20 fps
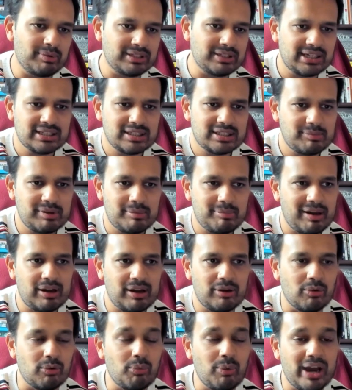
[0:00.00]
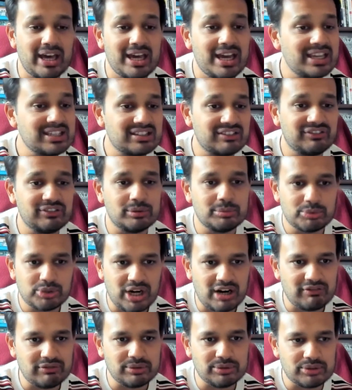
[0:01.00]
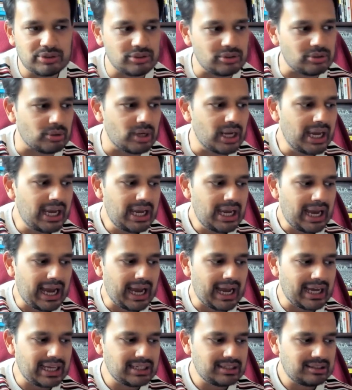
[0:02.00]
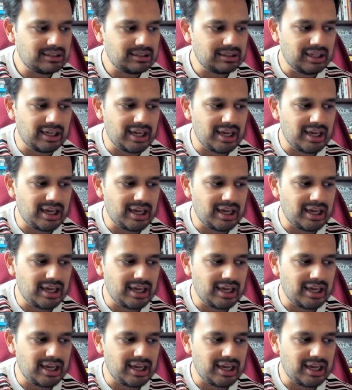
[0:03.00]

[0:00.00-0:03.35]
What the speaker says: but tell us a bit about where has the film traveled to, and